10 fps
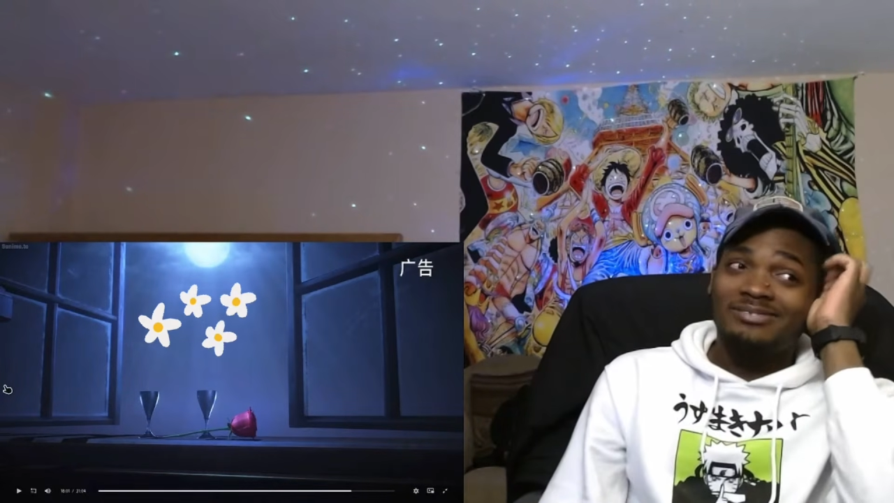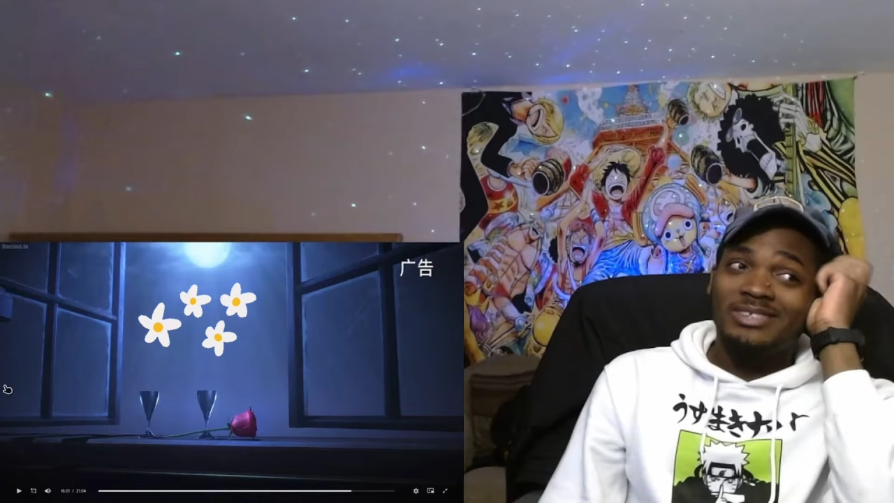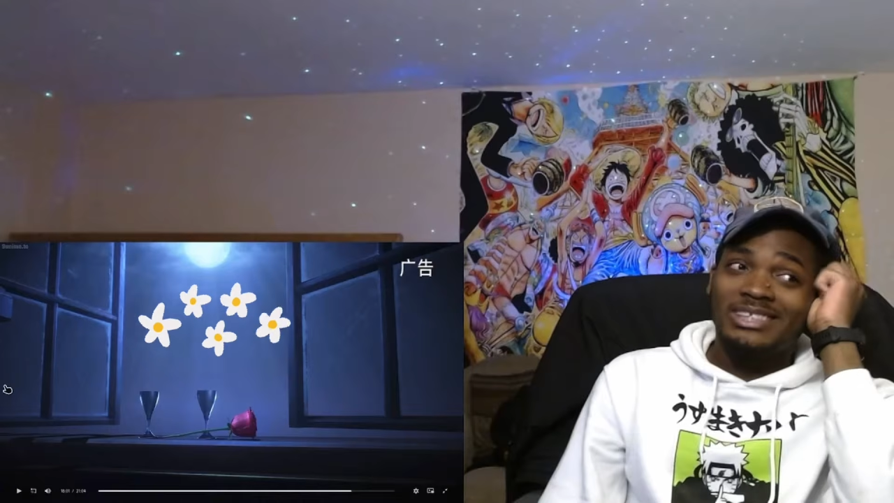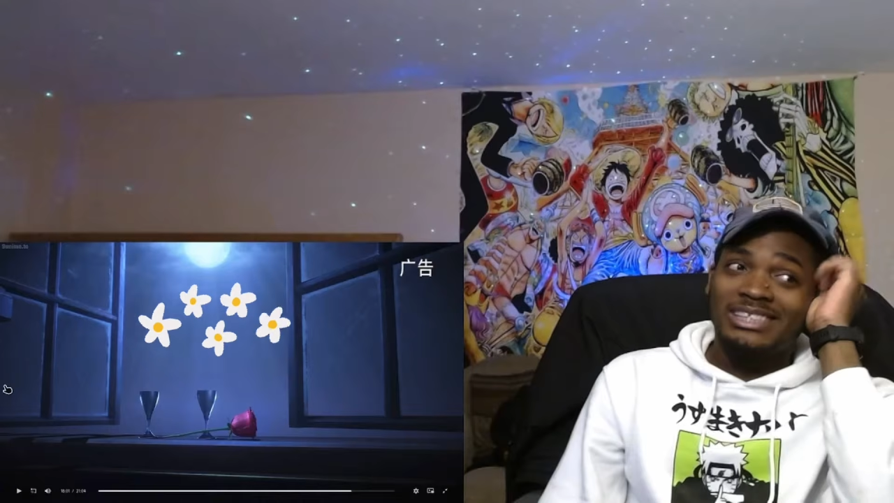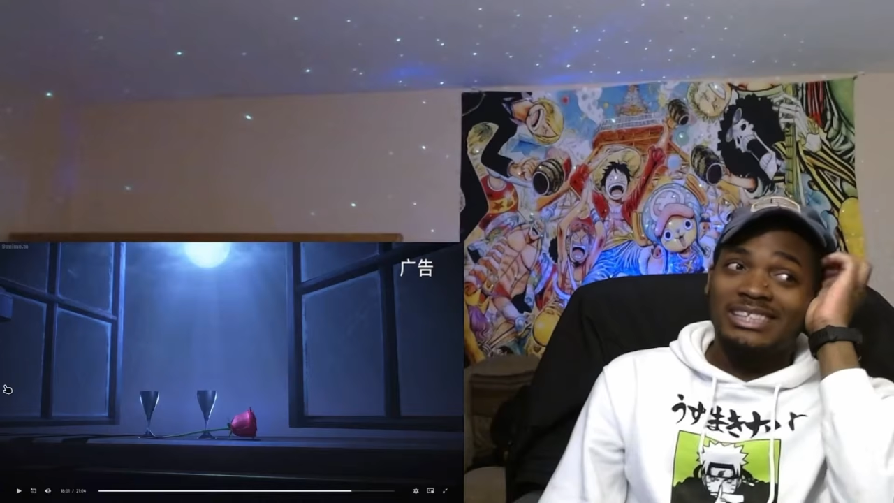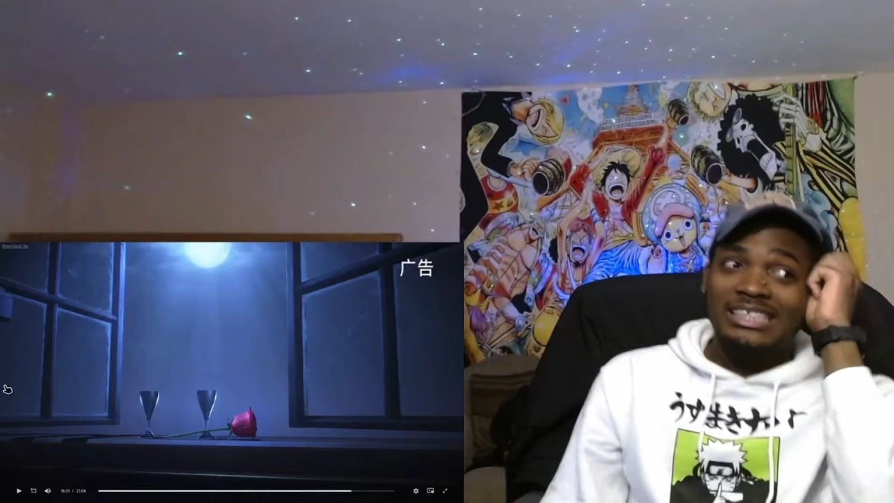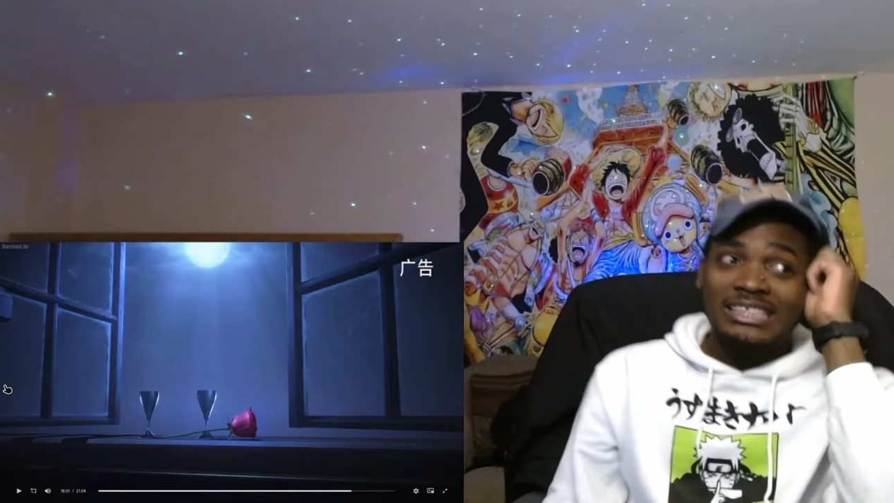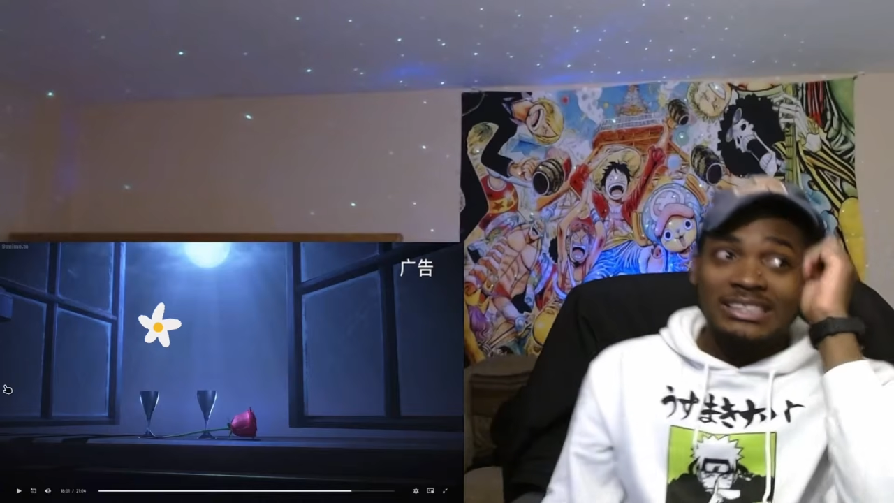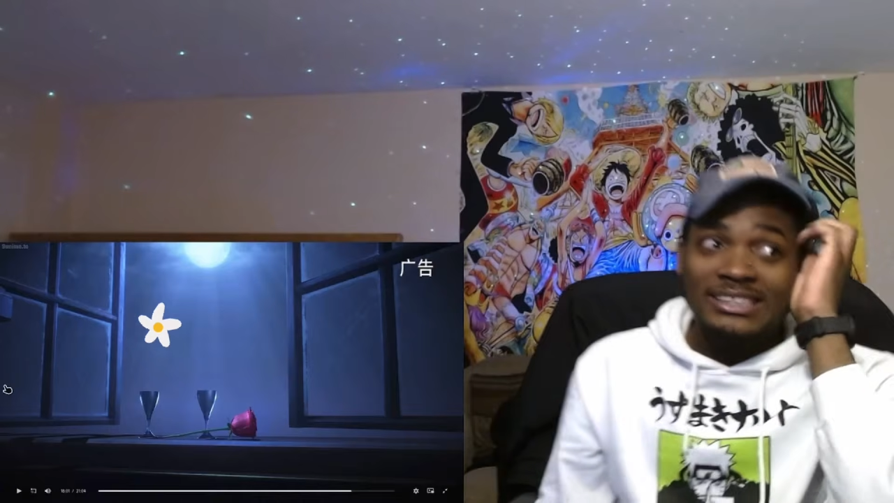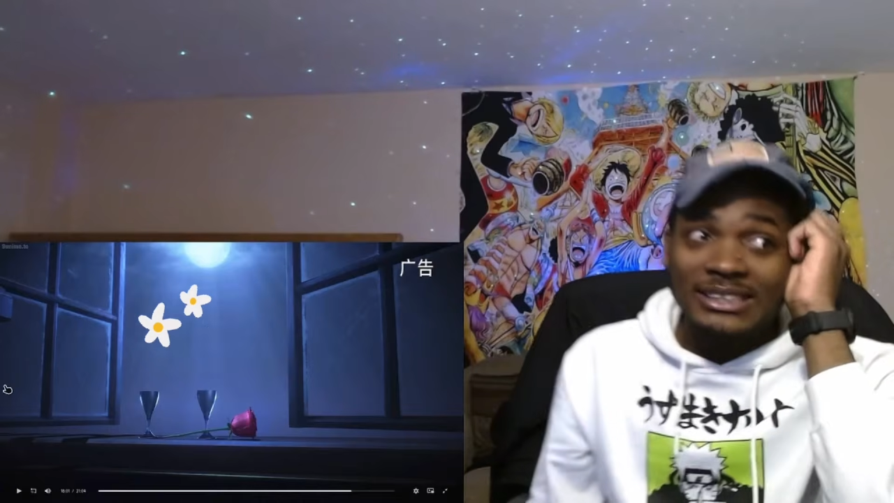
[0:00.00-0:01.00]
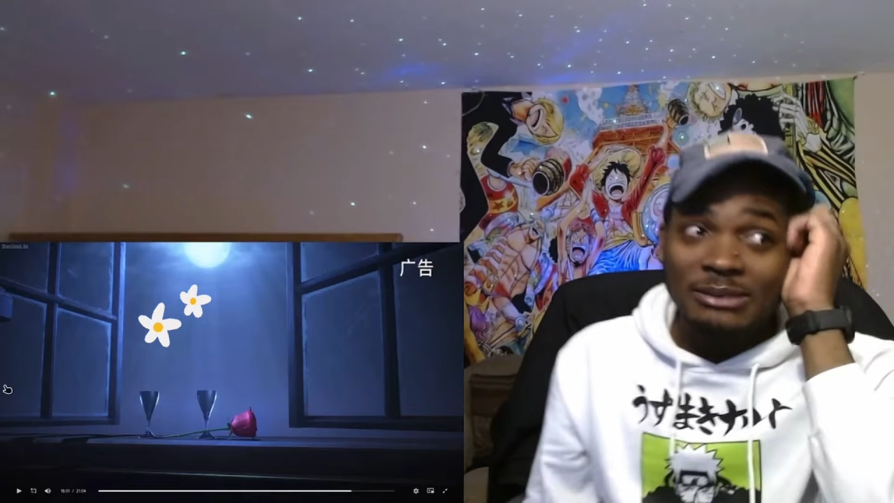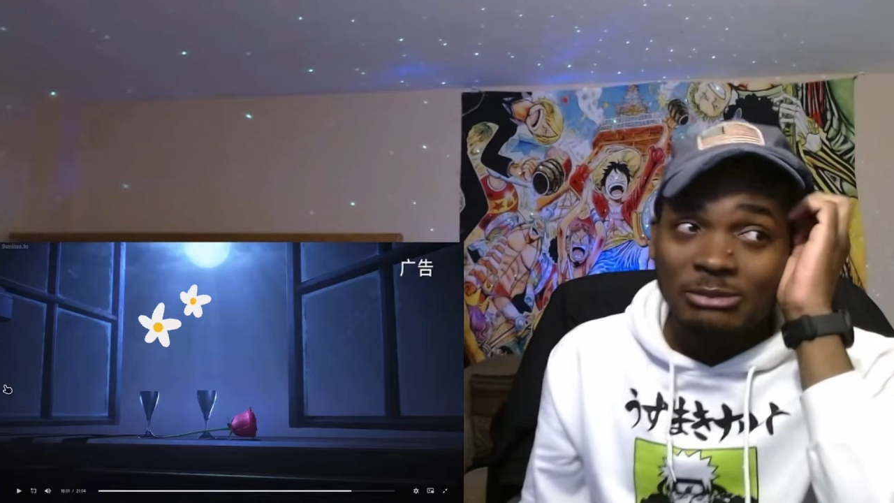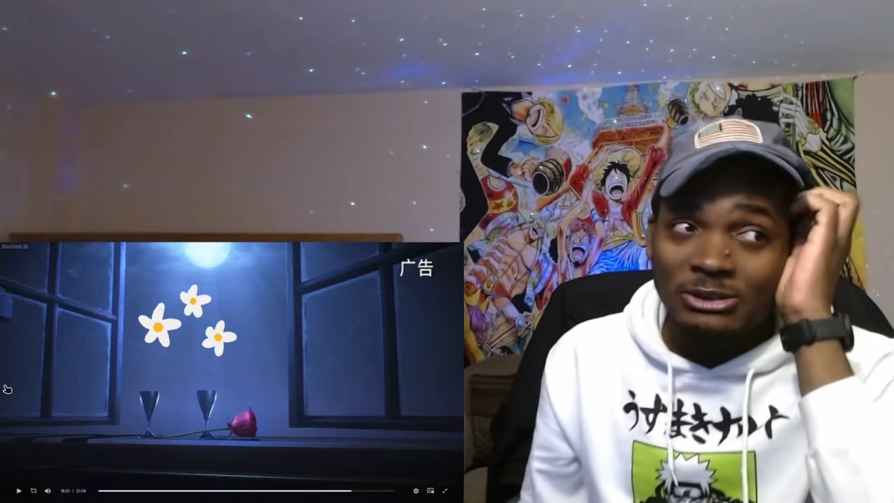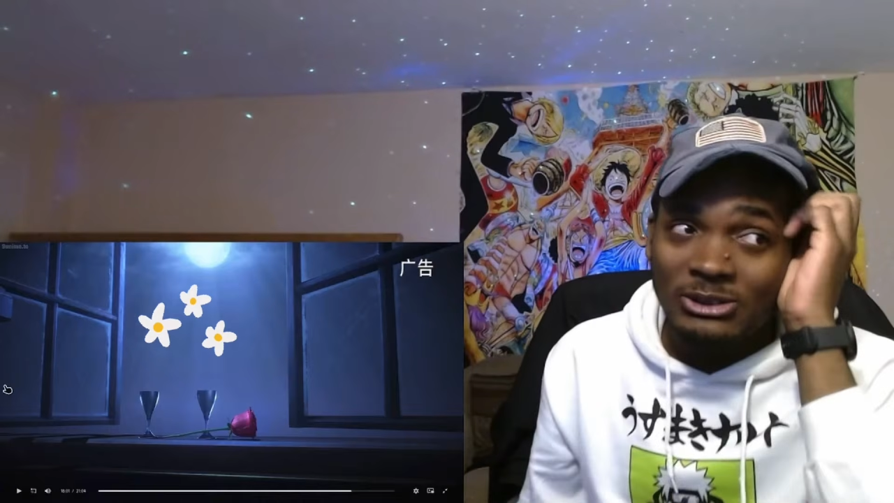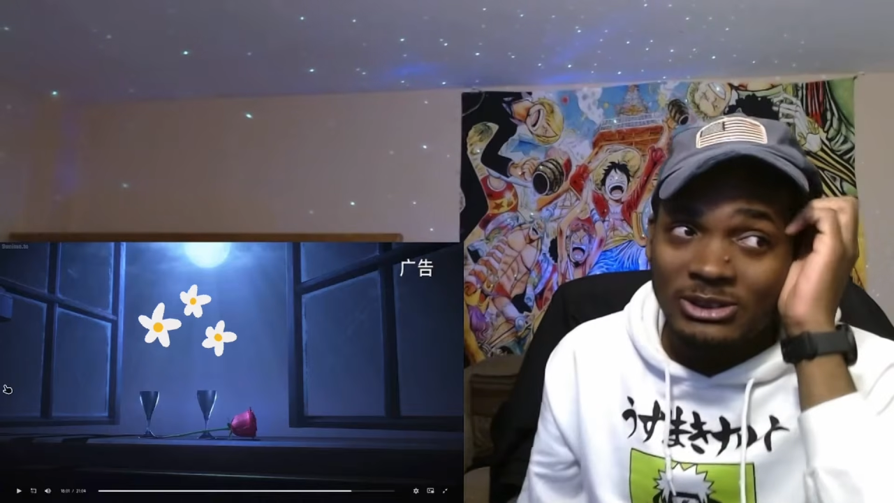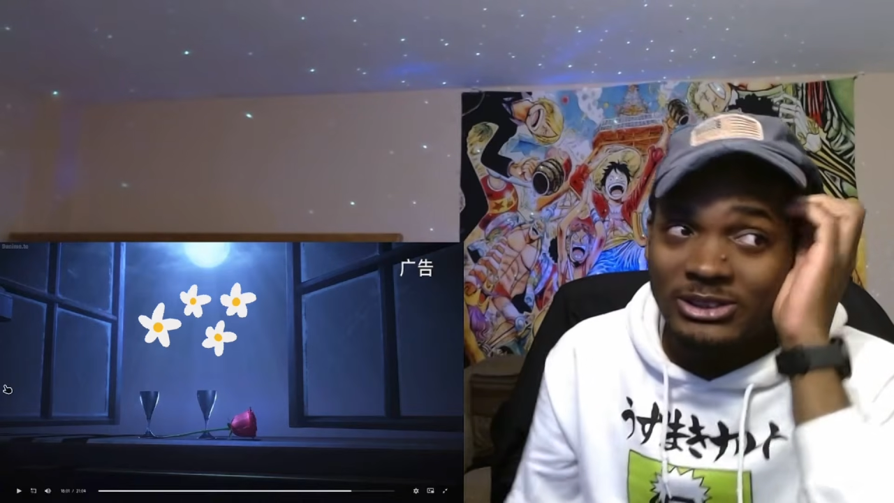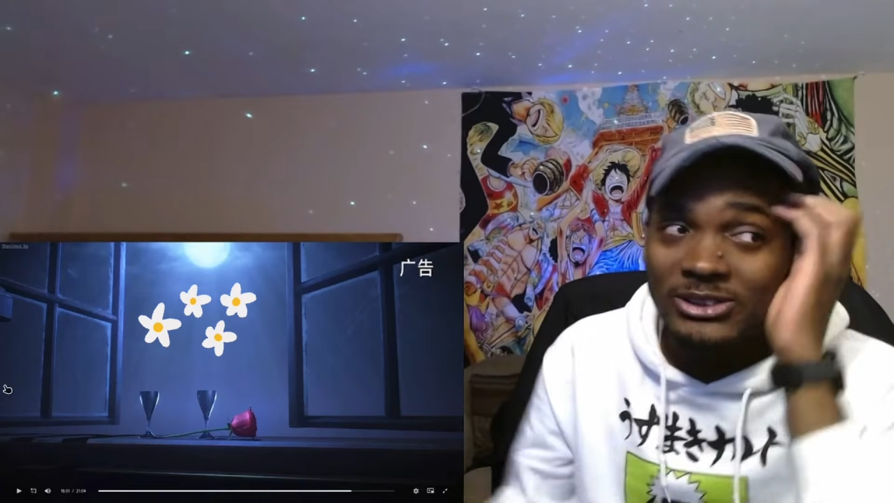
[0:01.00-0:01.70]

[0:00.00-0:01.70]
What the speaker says: I gotta see more.